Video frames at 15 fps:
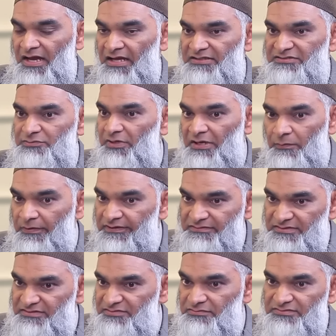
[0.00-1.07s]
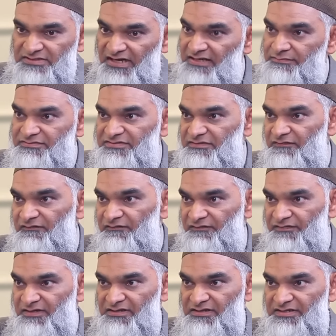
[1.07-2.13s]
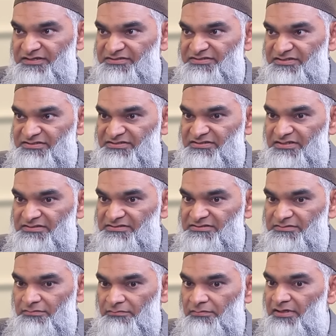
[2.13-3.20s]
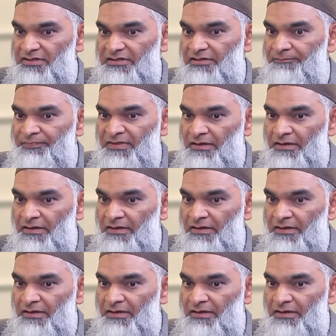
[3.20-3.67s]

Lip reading: And to equate the two types of killings is really